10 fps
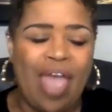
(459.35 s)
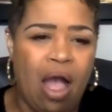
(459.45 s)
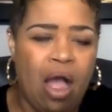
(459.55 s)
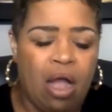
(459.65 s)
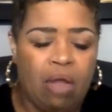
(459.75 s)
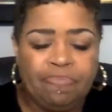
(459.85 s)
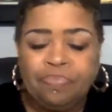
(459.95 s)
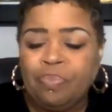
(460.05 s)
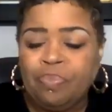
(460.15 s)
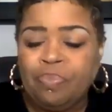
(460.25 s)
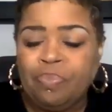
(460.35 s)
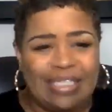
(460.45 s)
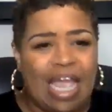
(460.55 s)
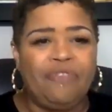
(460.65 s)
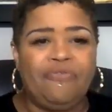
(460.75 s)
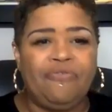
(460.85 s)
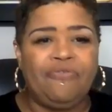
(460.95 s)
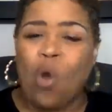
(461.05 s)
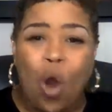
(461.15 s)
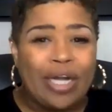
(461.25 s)
I
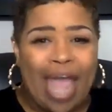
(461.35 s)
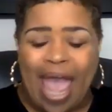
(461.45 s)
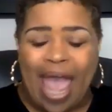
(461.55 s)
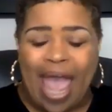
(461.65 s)
stayed 4